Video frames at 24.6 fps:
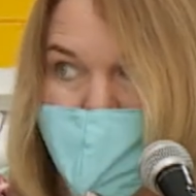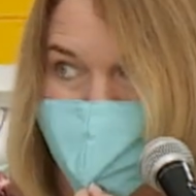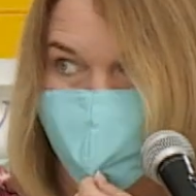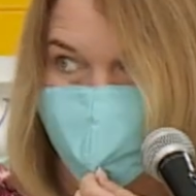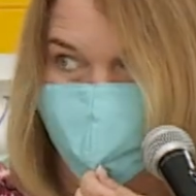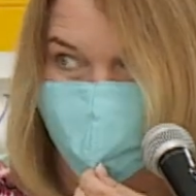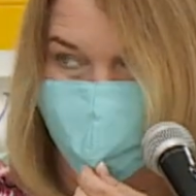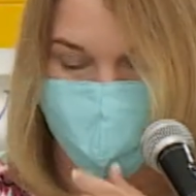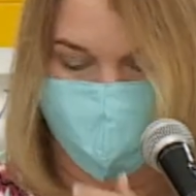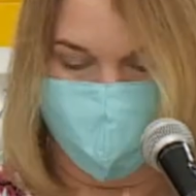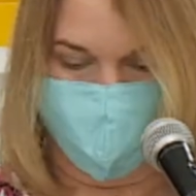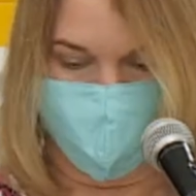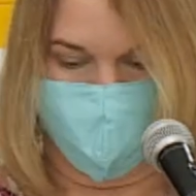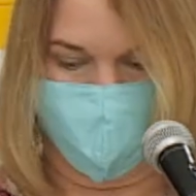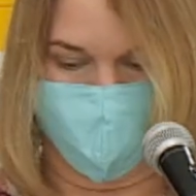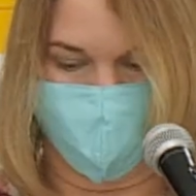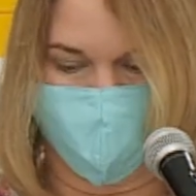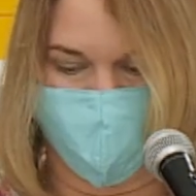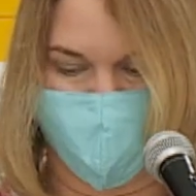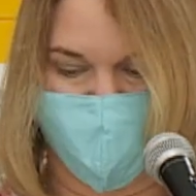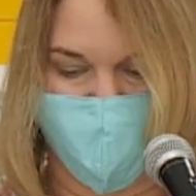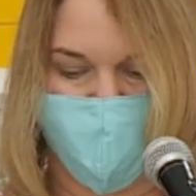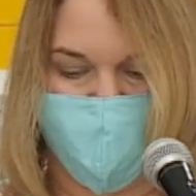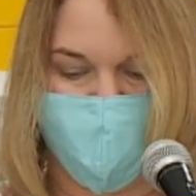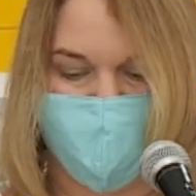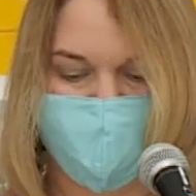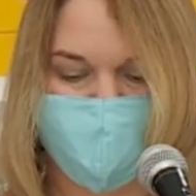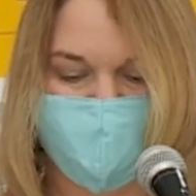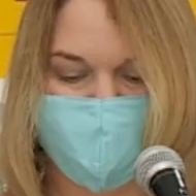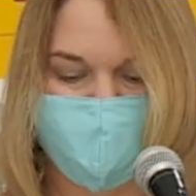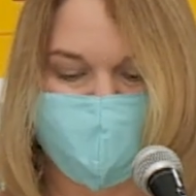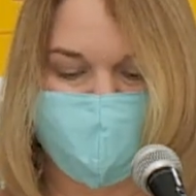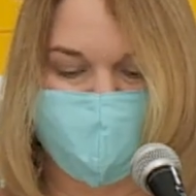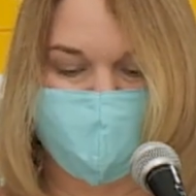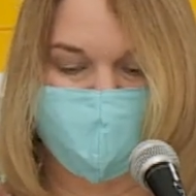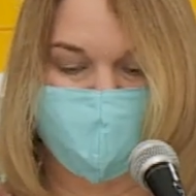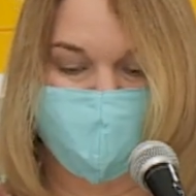
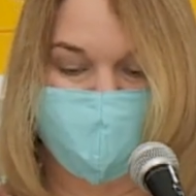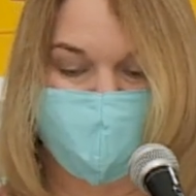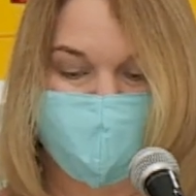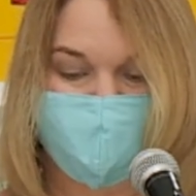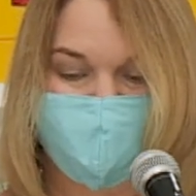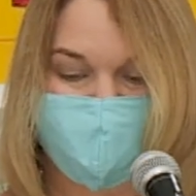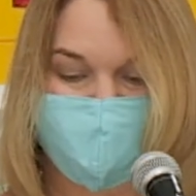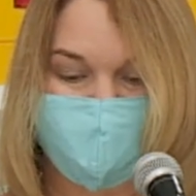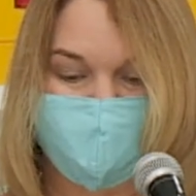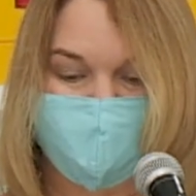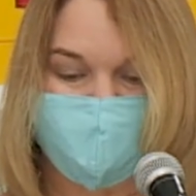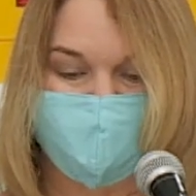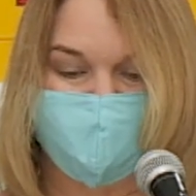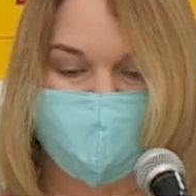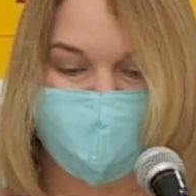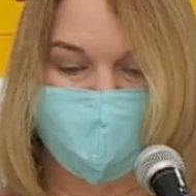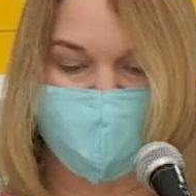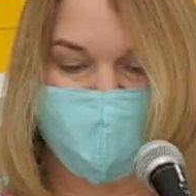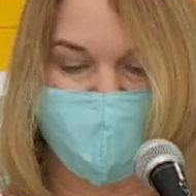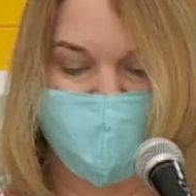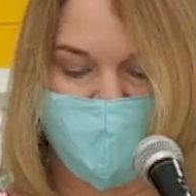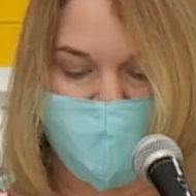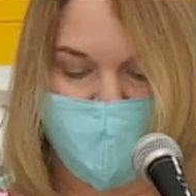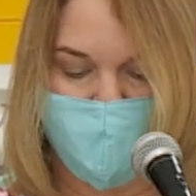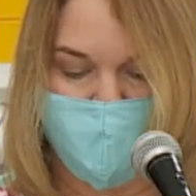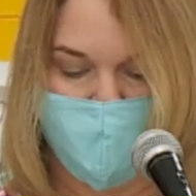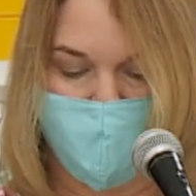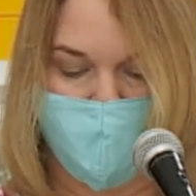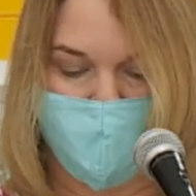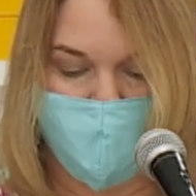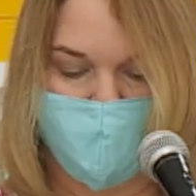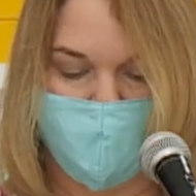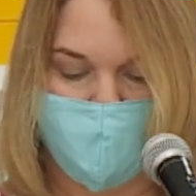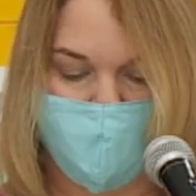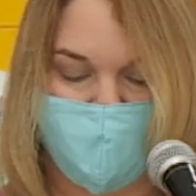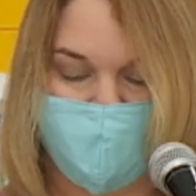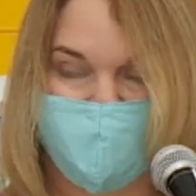
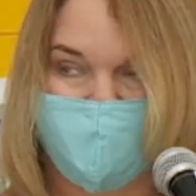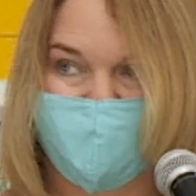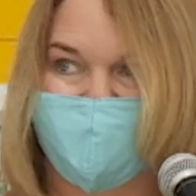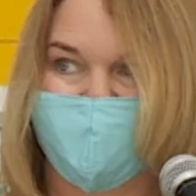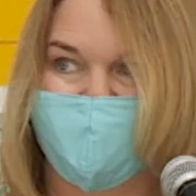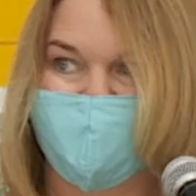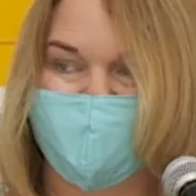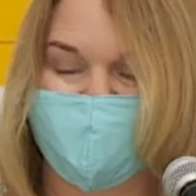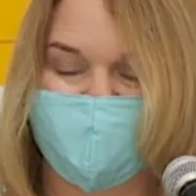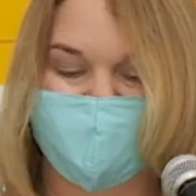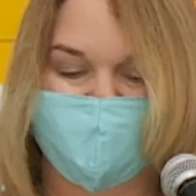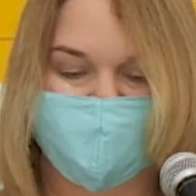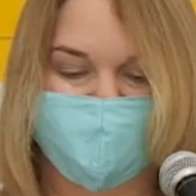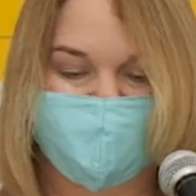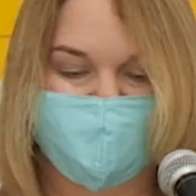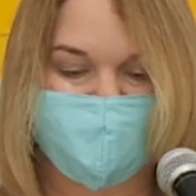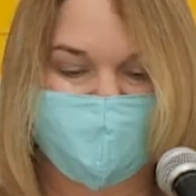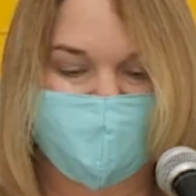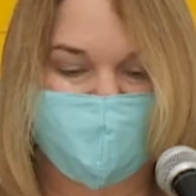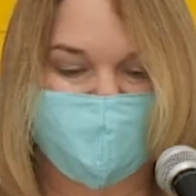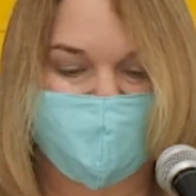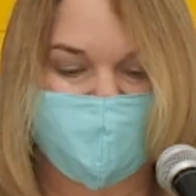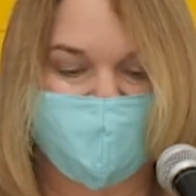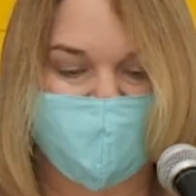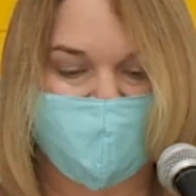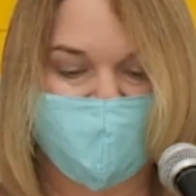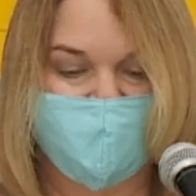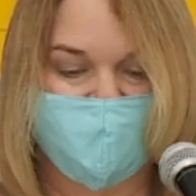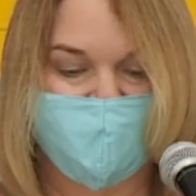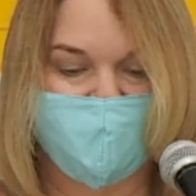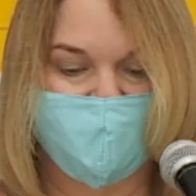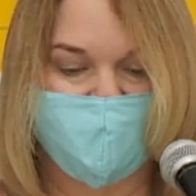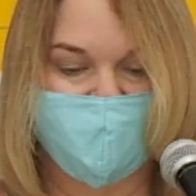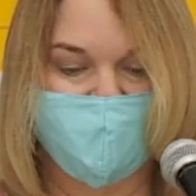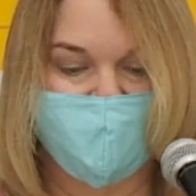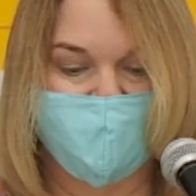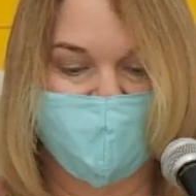
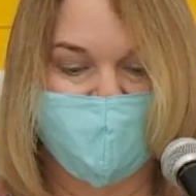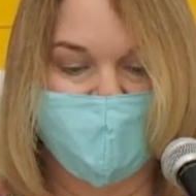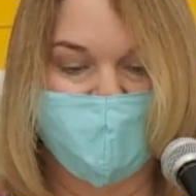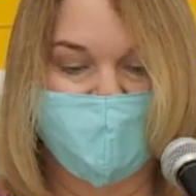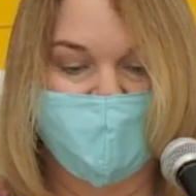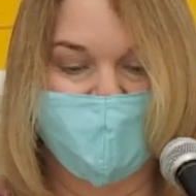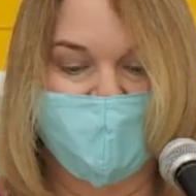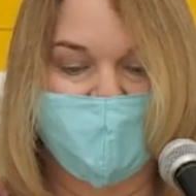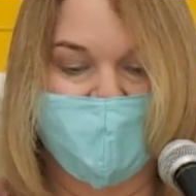Nothing is said.